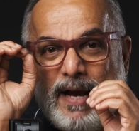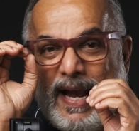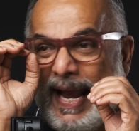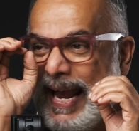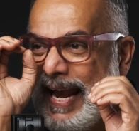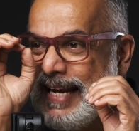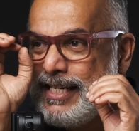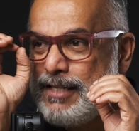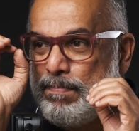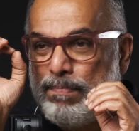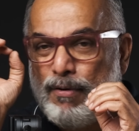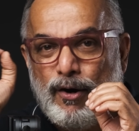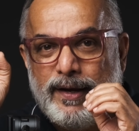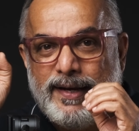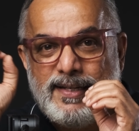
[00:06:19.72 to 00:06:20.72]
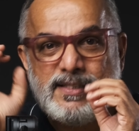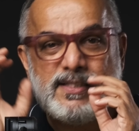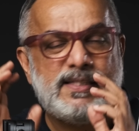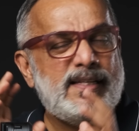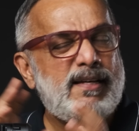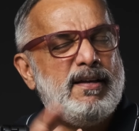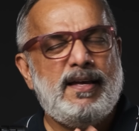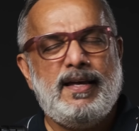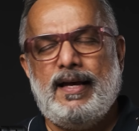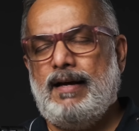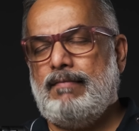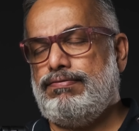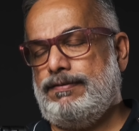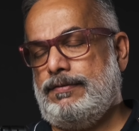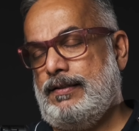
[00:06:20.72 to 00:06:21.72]
8 points.
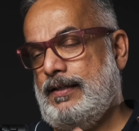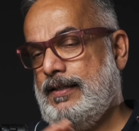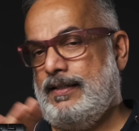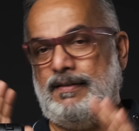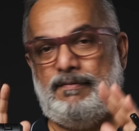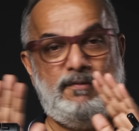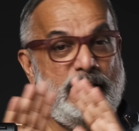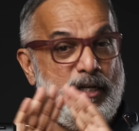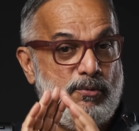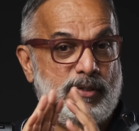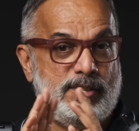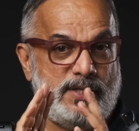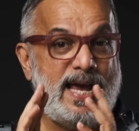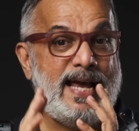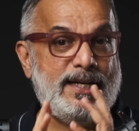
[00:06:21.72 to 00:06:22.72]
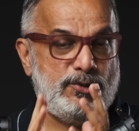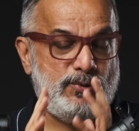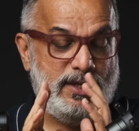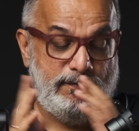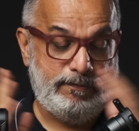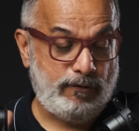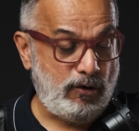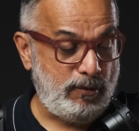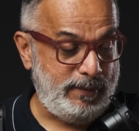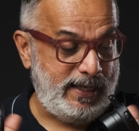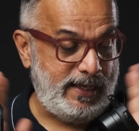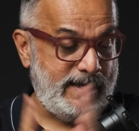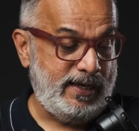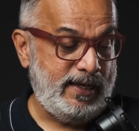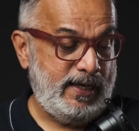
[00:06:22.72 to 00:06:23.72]
It was actually for me